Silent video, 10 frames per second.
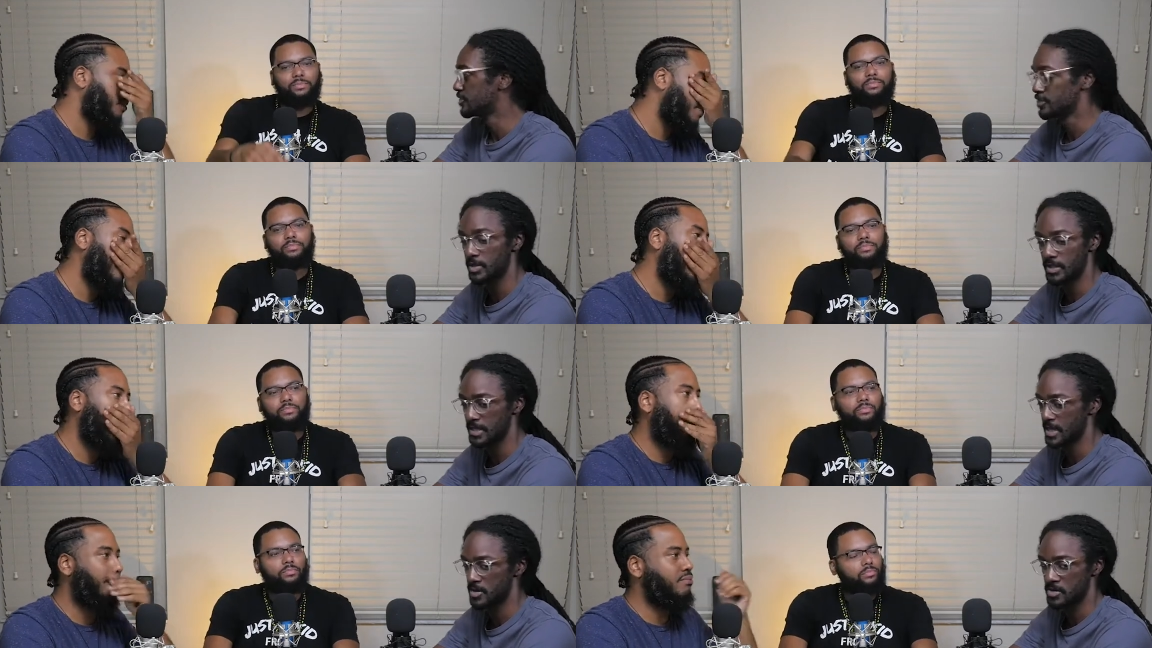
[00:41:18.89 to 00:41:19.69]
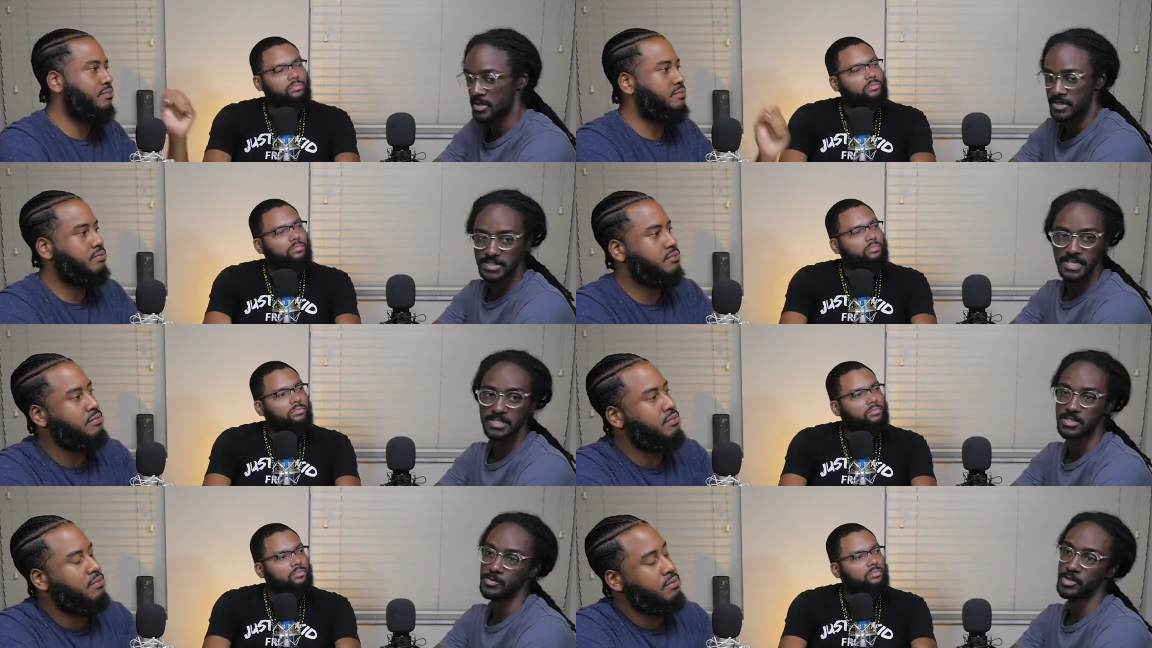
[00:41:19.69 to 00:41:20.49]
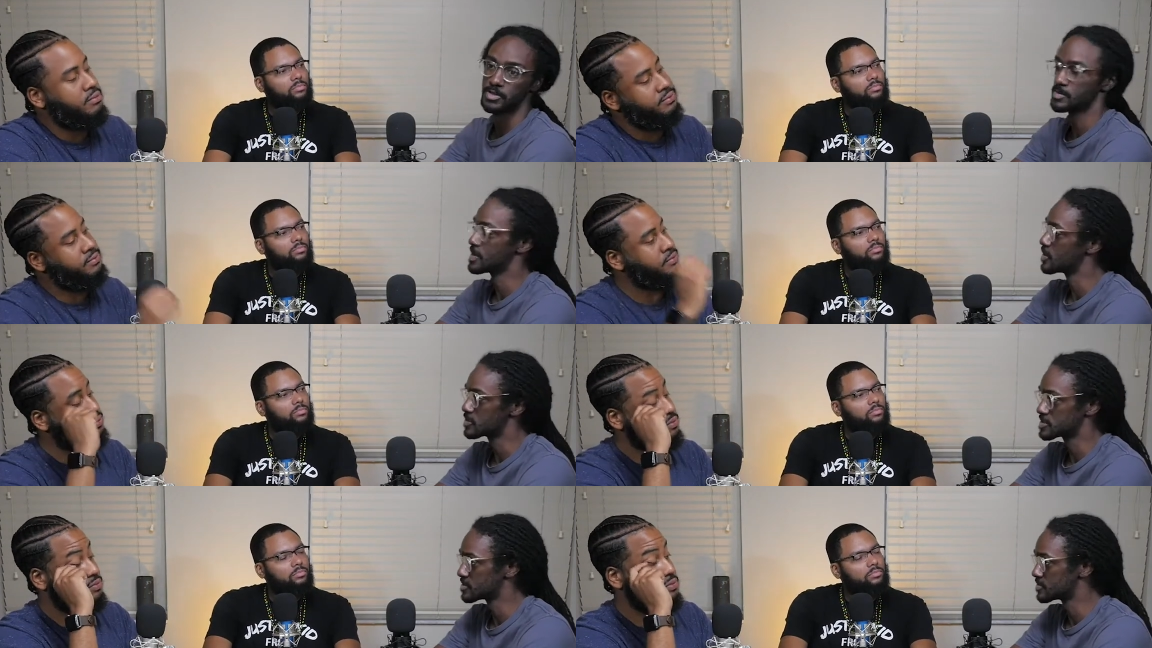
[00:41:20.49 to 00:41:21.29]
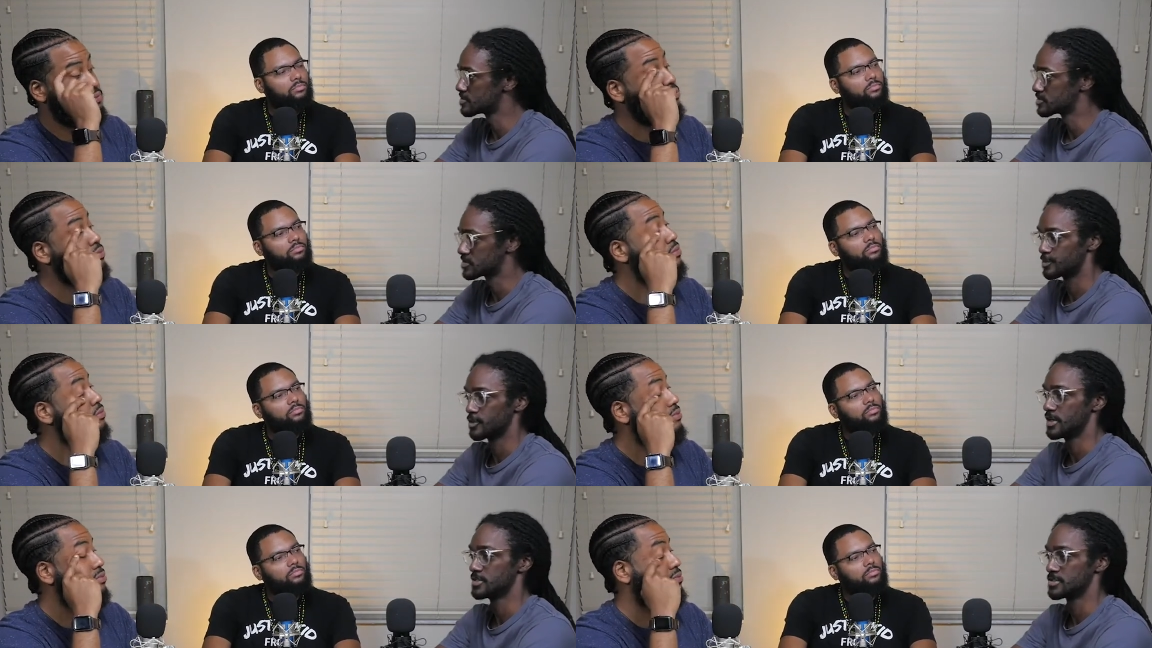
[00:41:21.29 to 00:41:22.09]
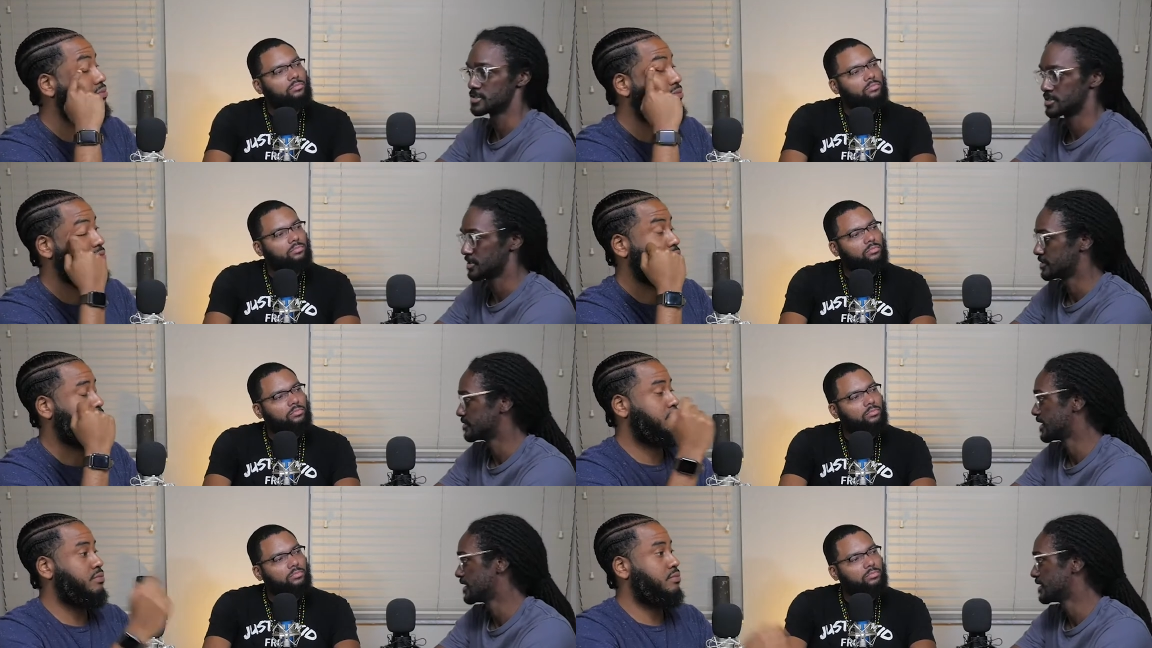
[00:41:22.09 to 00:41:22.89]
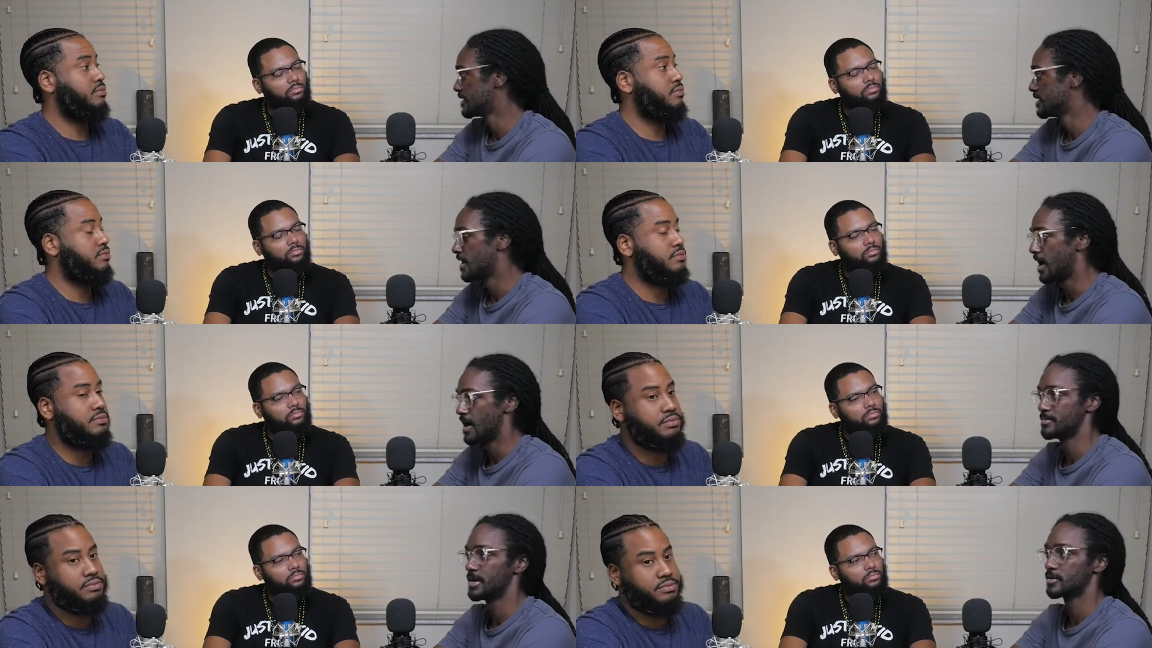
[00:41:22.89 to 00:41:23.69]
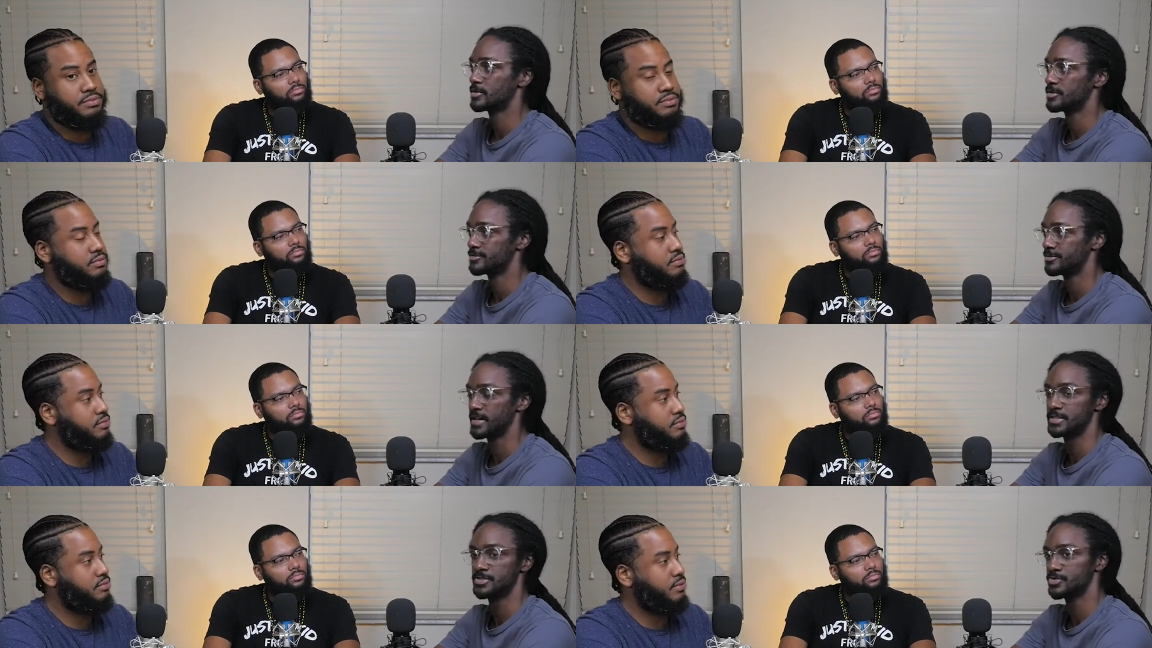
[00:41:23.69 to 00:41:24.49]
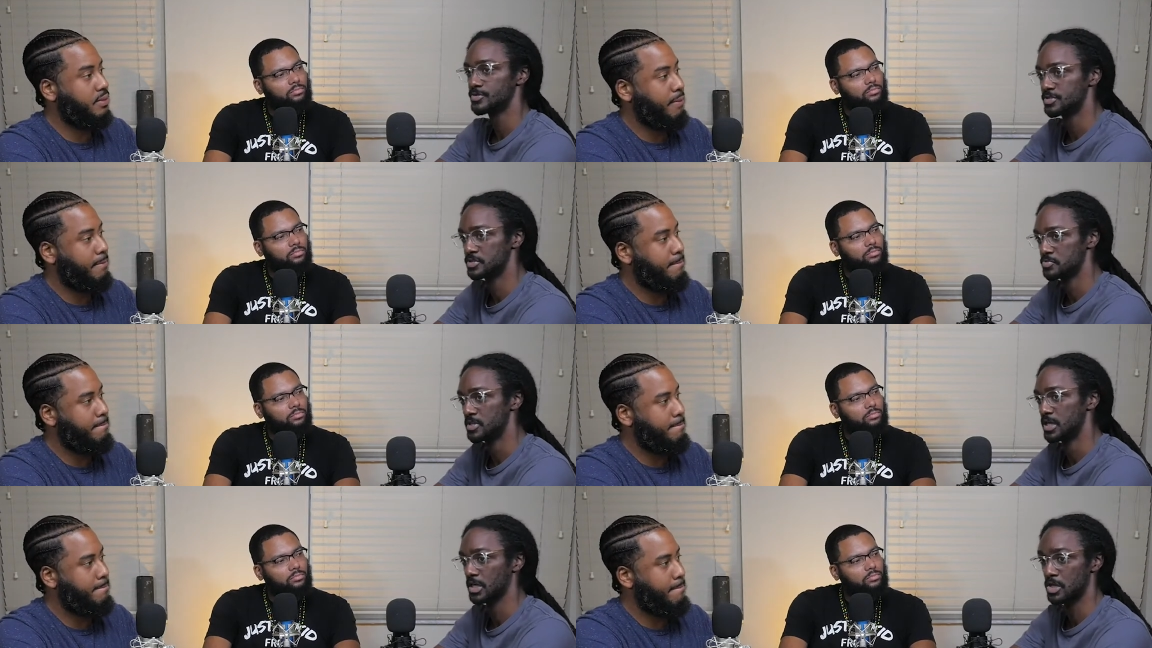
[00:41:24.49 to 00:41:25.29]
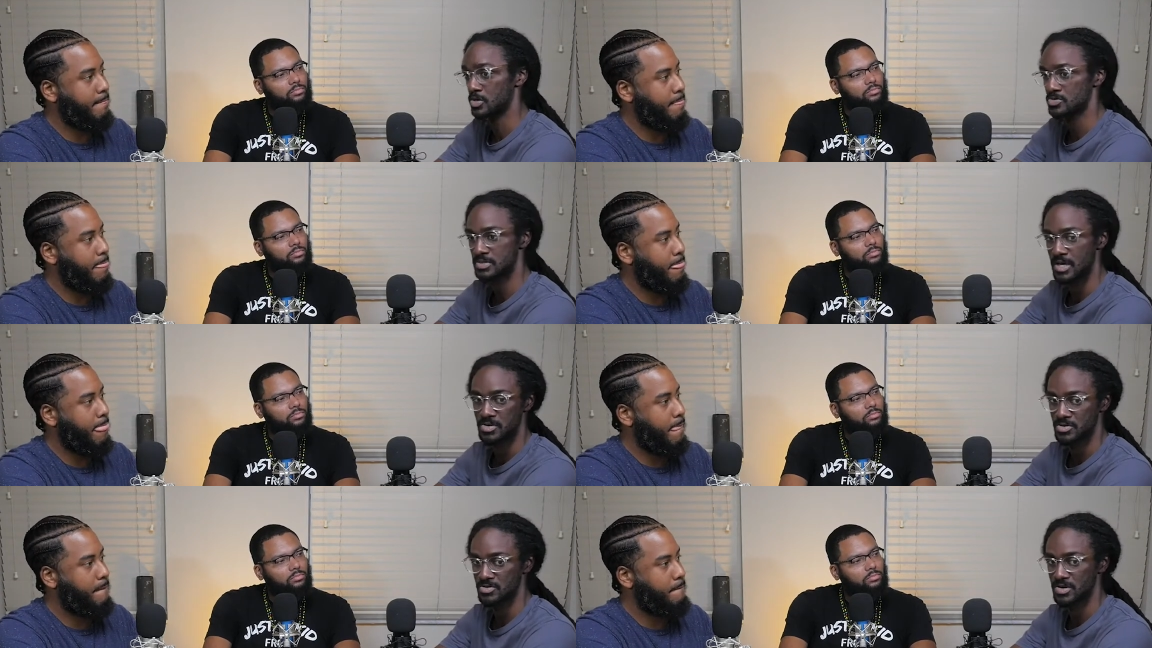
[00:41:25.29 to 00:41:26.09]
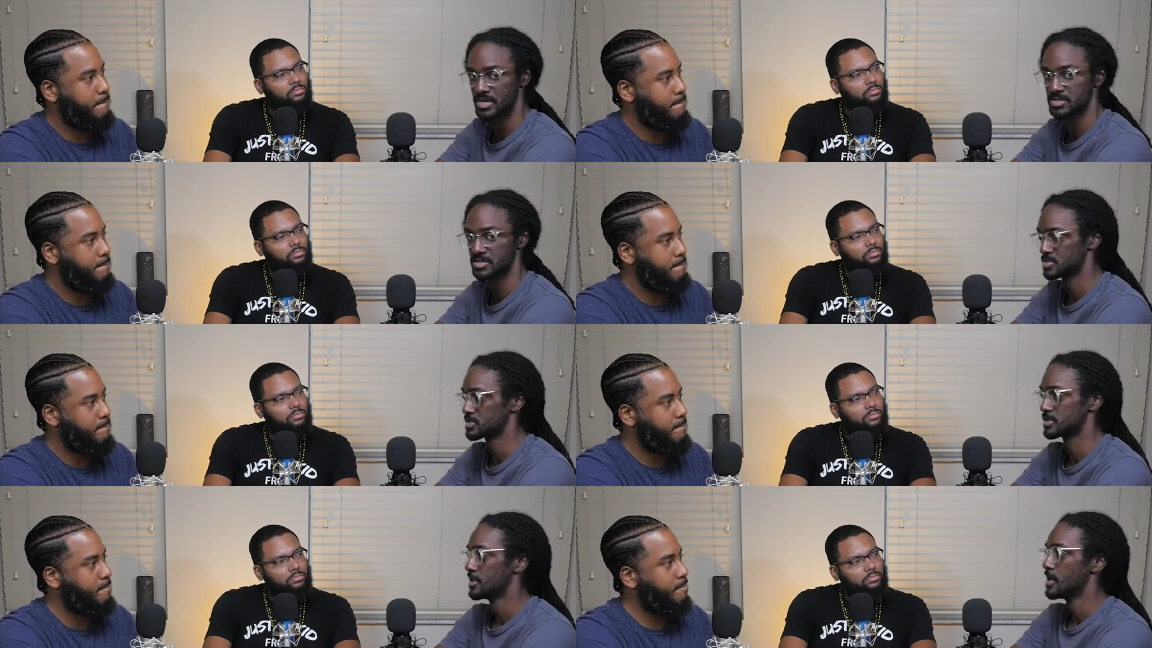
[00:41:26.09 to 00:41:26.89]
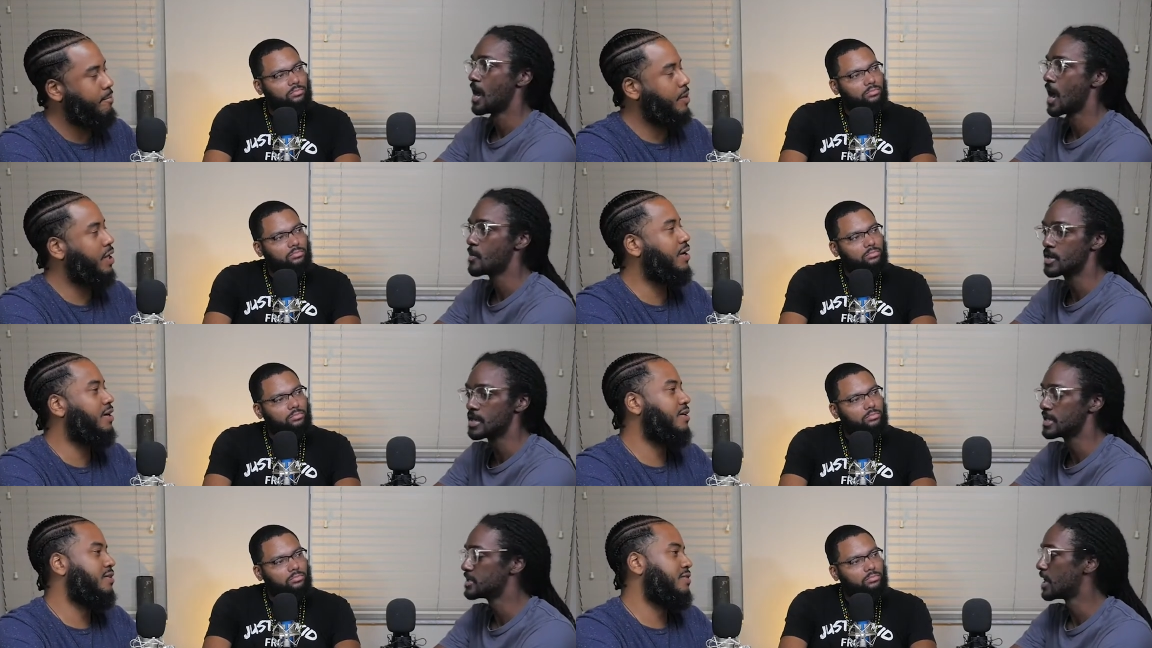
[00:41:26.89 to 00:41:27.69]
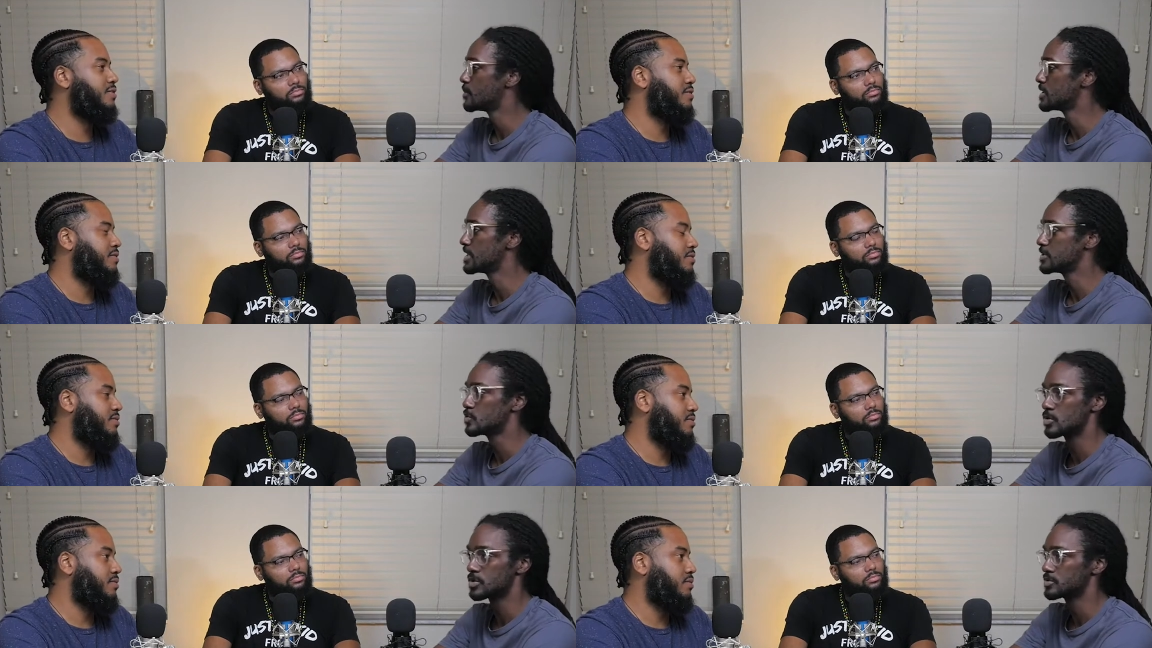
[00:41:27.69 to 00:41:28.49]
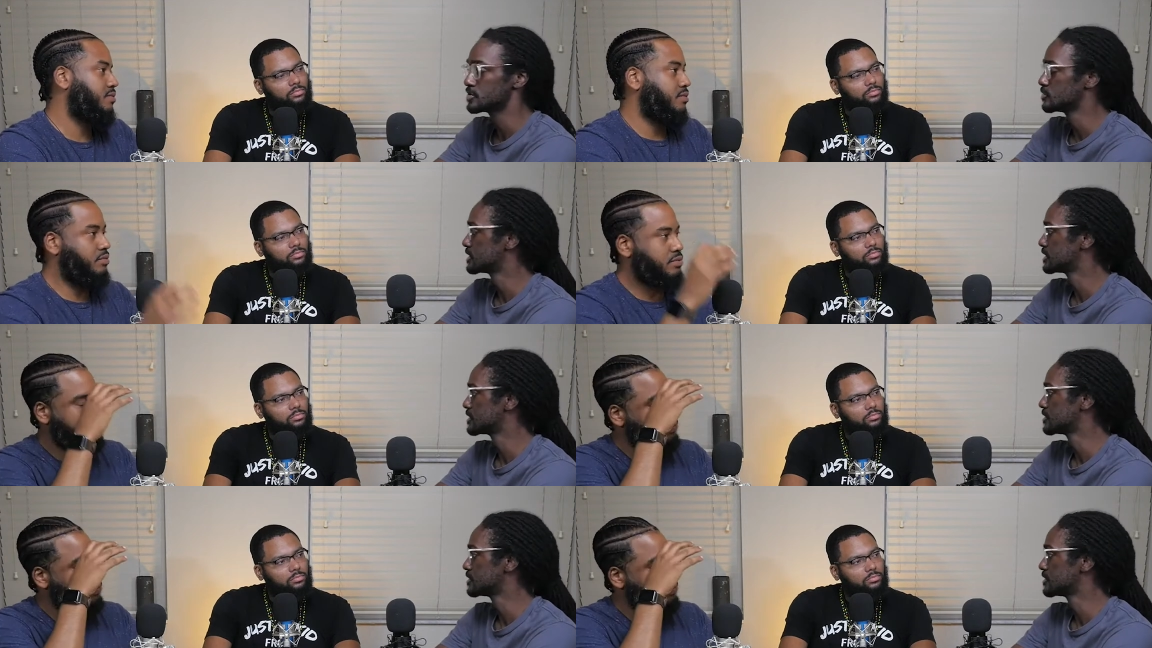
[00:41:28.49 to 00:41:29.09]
Speaker 1: If you allow, say someone come out with some some racist shit, right? Mm-hmm. I'm not going to fight you and just be like, close down your racist shit. I'm yeah. gonna let the, I'm gonna let the world do what it